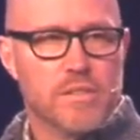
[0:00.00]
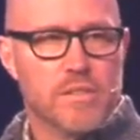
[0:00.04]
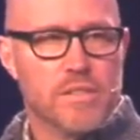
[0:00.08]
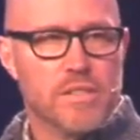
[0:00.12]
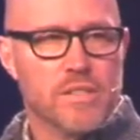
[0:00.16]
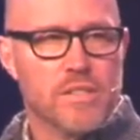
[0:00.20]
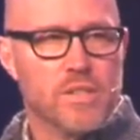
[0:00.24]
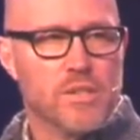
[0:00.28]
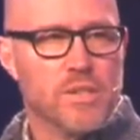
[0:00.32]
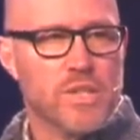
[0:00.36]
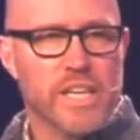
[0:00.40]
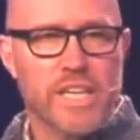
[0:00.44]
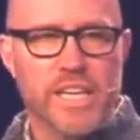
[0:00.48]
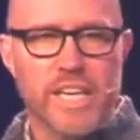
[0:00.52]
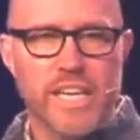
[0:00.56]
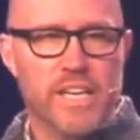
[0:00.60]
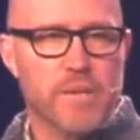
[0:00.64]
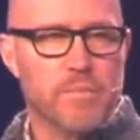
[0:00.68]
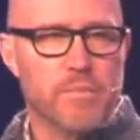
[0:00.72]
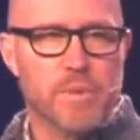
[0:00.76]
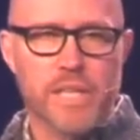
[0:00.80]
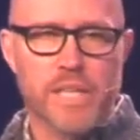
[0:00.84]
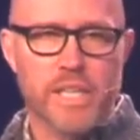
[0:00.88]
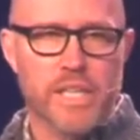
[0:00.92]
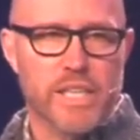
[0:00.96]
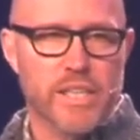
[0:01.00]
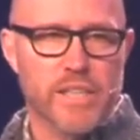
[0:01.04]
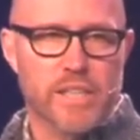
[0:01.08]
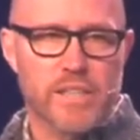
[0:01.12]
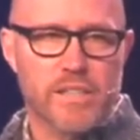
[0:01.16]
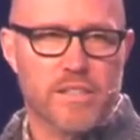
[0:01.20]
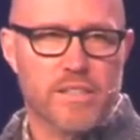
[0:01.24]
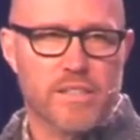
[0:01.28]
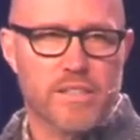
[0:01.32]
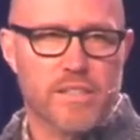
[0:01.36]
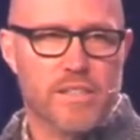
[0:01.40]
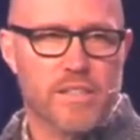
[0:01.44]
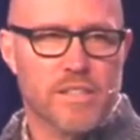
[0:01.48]
Don't let anybody
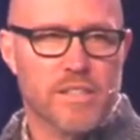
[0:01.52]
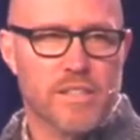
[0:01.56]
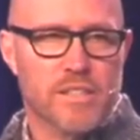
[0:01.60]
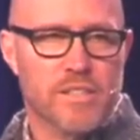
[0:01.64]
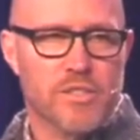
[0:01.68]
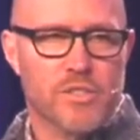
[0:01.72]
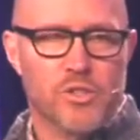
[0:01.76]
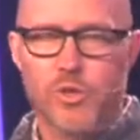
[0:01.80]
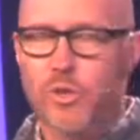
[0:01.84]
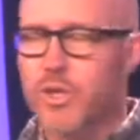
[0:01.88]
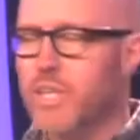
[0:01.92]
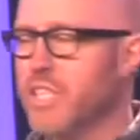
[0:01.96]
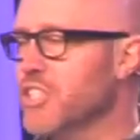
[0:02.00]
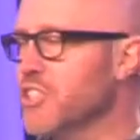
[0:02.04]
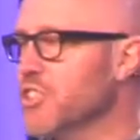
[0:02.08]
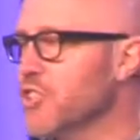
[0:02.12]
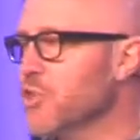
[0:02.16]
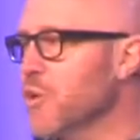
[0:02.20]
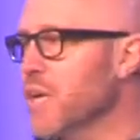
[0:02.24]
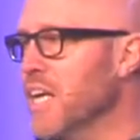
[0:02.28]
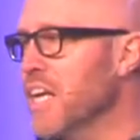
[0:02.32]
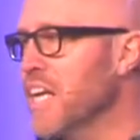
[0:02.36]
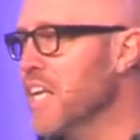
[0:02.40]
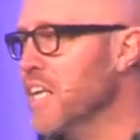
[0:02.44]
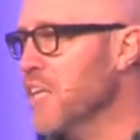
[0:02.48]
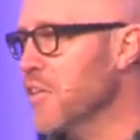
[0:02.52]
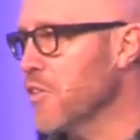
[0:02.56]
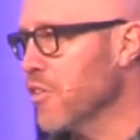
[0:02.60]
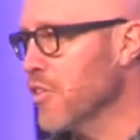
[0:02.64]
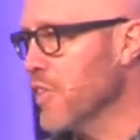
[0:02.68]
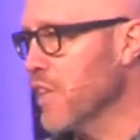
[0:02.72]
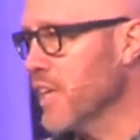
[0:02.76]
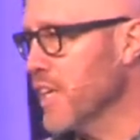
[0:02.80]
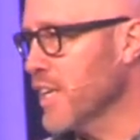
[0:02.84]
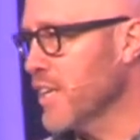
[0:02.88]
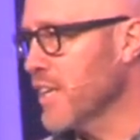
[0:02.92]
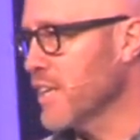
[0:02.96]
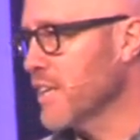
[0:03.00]
trade you
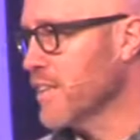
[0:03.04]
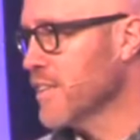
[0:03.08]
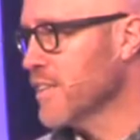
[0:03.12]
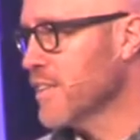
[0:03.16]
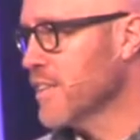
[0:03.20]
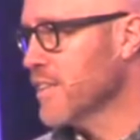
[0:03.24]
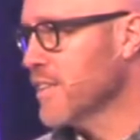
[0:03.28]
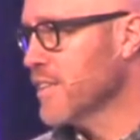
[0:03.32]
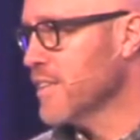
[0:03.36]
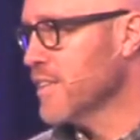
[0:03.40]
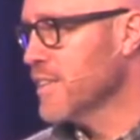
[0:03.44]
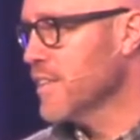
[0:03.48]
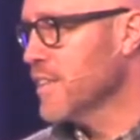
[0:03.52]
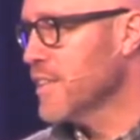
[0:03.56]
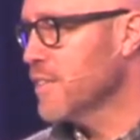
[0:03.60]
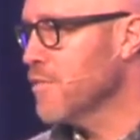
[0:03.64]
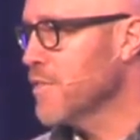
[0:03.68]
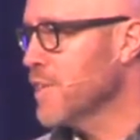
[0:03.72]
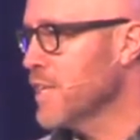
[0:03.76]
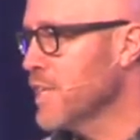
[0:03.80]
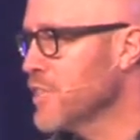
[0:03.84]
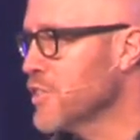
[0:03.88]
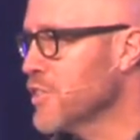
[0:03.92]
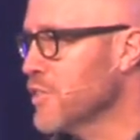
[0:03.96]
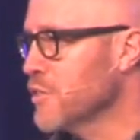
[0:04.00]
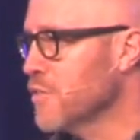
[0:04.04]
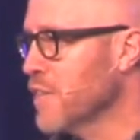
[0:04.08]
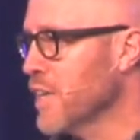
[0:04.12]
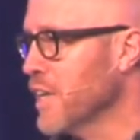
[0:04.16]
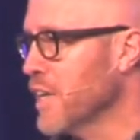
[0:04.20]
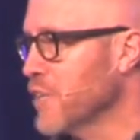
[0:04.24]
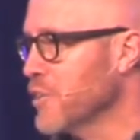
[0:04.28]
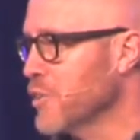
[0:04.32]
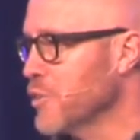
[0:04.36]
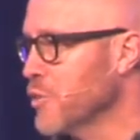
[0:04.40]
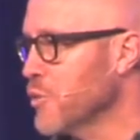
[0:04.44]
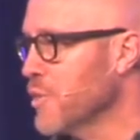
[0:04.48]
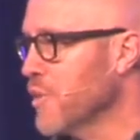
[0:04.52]
anything of lesser
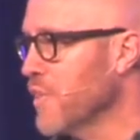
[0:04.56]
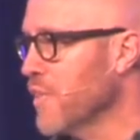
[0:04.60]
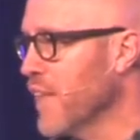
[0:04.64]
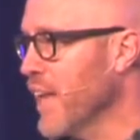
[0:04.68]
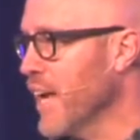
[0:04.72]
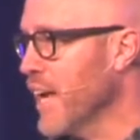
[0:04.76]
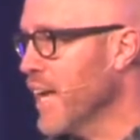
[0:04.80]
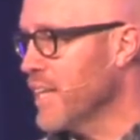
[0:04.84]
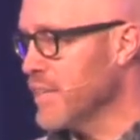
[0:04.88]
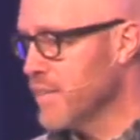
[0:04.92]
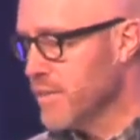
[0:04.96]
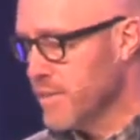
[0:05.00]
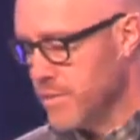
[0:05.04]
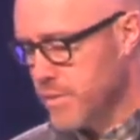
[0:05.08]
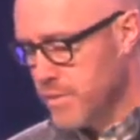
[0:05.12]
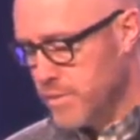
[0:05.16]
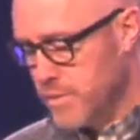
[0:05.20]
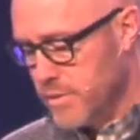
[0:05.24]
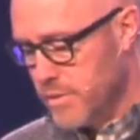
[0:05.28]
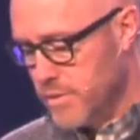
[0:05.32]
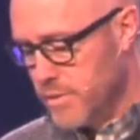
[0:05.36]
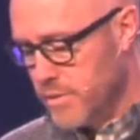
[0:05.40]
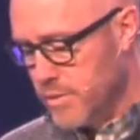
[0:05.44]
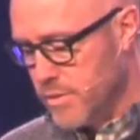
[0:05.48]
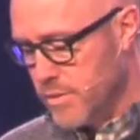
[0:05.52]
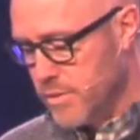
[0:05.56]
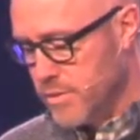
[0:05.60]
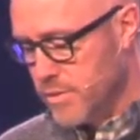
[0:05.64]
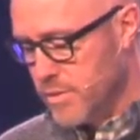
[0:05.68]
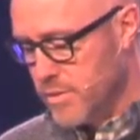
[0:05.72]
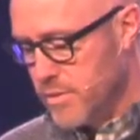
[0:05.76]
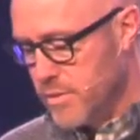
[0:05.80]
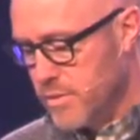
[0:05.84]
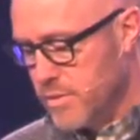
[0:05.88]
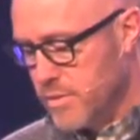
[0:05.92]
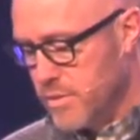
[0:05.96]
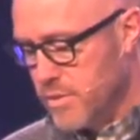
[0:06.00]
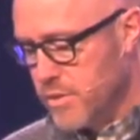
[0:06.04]
value than that.
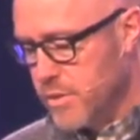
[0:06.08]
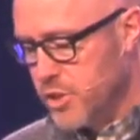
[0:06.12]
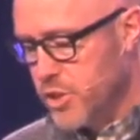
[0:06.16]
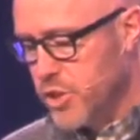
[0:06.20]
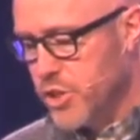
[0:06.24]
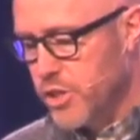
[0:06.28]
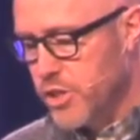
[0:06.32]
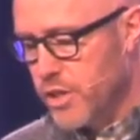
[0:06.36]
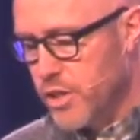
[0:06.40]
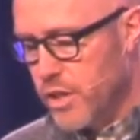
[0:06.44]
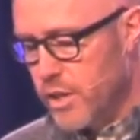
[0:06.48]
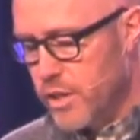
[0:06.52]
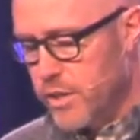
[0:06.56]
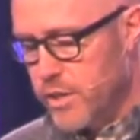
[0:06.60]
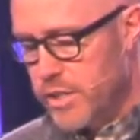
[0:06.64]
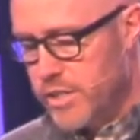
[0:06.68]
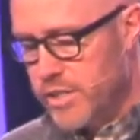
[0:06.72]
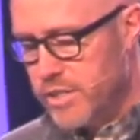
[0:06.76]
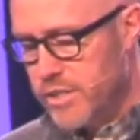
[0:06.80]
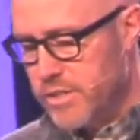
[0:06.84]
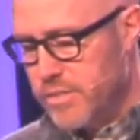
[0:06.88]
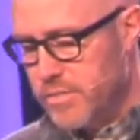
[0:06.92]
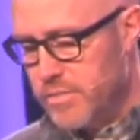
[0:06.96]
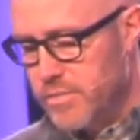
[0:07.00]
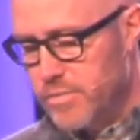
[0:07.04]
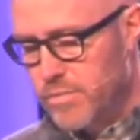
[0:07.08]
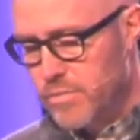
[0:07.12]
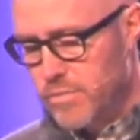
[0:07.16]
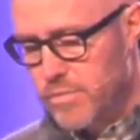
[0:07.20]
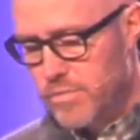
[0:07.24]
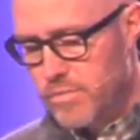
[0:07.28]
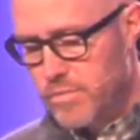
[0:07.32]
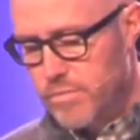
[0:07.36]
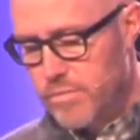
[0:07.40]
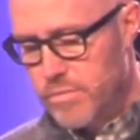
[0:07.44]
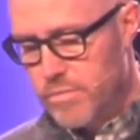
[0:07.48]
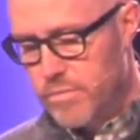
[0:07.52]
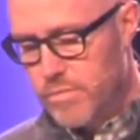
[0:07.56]
To your hearts,
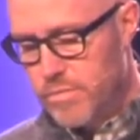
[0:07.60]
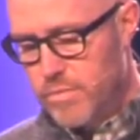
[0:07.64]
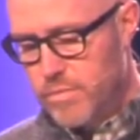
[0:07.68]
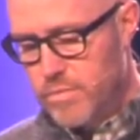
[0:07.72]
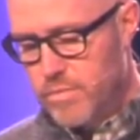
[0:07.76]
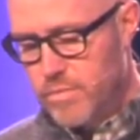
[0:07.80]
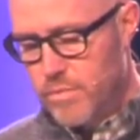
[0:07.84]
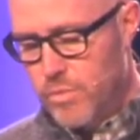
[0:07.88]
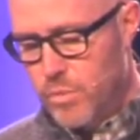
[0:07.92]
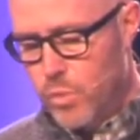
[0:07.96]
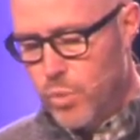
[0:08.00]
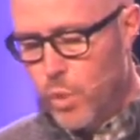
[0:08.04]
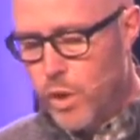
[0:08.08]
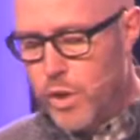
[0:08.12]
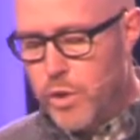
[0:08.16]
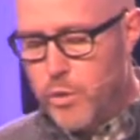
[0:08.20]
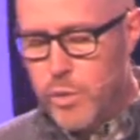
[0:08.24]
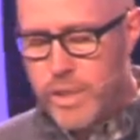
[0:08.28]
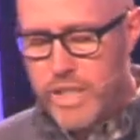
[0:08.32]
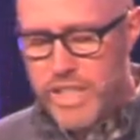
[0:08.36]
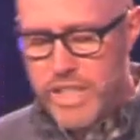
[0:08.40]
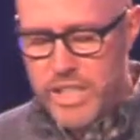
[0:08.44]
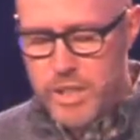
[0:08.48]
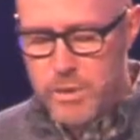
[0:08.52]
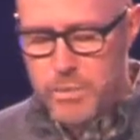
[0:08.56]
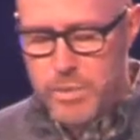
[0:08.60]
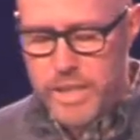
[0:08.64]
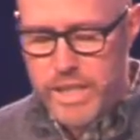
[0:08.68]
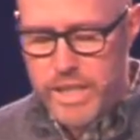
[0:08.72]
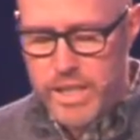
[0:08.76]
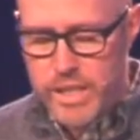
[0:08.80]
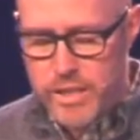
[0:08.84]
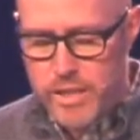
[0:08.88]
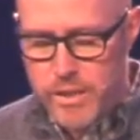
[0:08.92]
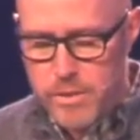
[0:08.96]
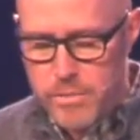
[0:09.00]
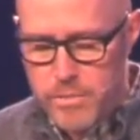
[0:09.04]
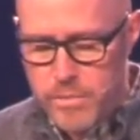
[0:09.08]
what do we need to
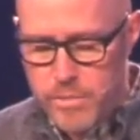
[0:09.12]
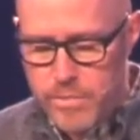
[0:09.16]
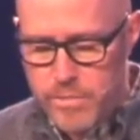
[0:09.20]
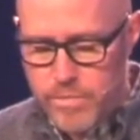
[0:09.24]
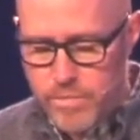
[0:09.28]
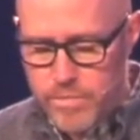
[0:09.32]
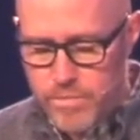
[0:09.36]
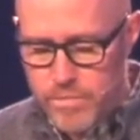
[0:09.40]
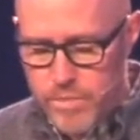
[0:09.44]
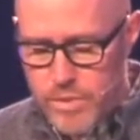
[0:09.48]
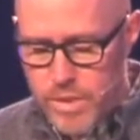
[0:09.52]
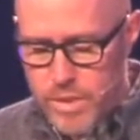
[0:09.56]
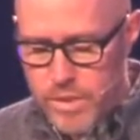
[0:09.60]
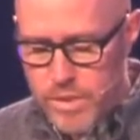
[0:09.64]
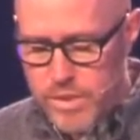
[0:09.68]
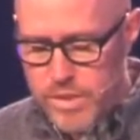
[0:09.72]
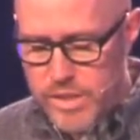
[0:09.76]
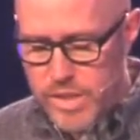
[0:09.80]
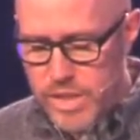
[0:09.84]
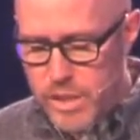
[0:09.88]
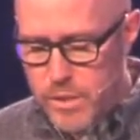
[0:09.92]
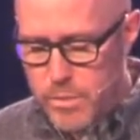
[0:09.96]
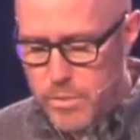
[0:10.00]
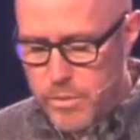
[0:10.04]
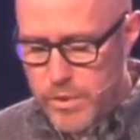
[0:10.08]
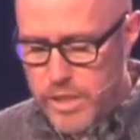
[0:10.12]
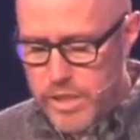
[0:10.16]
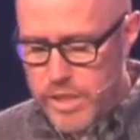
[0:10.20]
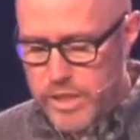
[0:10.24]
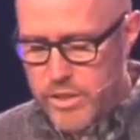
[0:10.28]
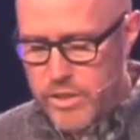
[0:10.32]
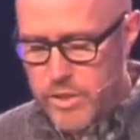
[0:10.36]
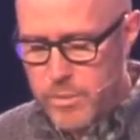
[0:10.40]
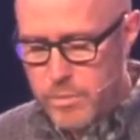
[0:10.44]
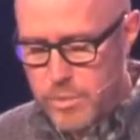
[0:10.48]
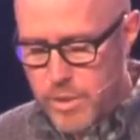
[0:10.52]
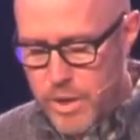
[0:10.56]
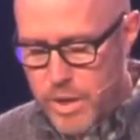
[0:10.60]
become?
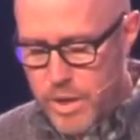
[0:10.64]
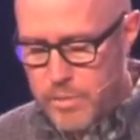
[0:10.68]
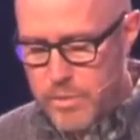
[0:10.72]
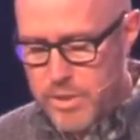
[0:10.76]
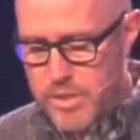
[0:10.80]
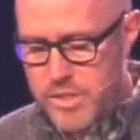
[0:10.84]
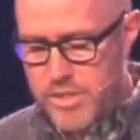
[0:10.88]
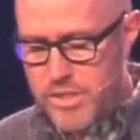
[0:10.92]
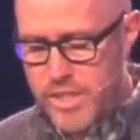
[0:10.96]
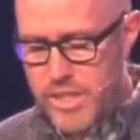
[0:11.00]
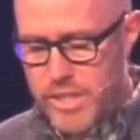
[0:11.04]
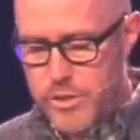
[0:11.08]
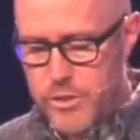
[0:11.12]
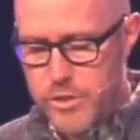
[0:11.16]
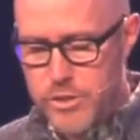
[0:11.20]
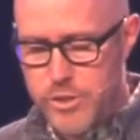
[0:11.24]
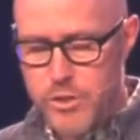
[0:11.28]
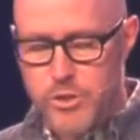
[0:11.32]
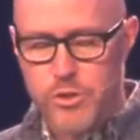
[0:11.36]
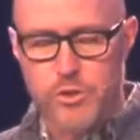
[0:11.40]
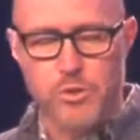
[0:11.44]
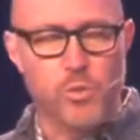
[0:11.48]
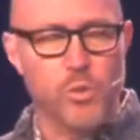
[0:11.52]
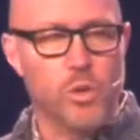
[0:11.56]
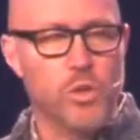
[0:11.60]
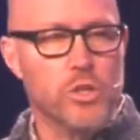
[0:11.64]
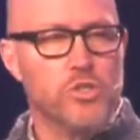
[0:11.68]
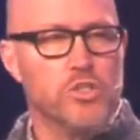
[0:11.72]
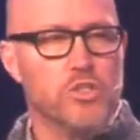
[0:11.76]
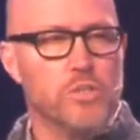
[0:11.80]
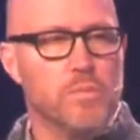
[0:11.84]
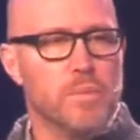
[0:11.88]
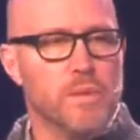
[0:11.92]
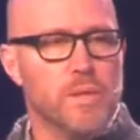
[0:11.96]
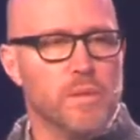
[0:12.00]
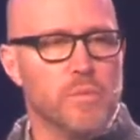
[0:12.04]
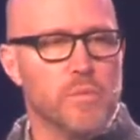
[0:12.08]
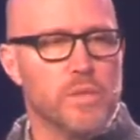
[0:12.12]
Celebrate the promise that are true.
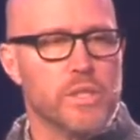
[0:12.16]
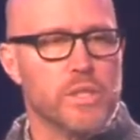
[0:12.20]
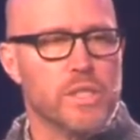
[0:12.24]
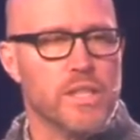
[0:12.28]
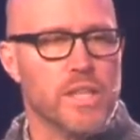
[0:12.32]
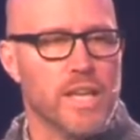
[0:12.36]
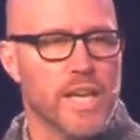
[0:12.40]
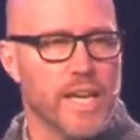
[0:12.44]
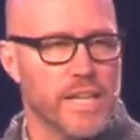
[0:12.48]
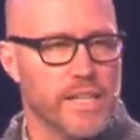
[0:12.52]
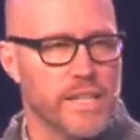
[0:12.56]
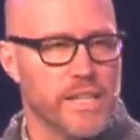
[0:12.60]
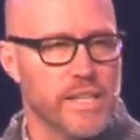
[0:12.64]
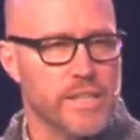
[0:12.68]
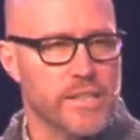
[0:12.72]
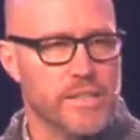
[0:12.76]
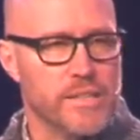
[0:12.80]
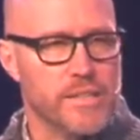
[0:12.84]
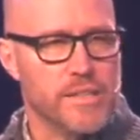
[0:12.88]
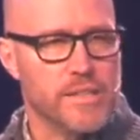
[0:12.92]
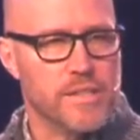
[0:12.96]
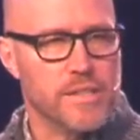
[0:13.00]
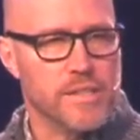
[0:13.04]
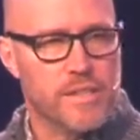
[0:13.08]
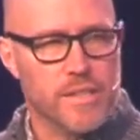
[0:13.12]
Worship Him with gladness.